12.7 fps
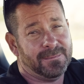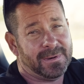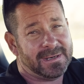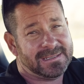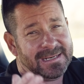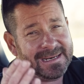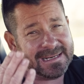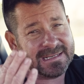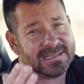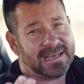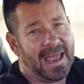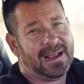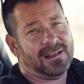but it did
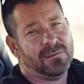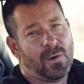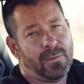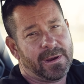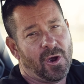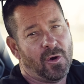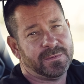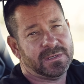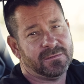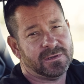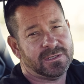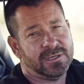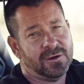exactly what we hoped
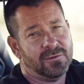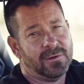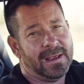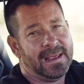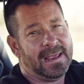it would do.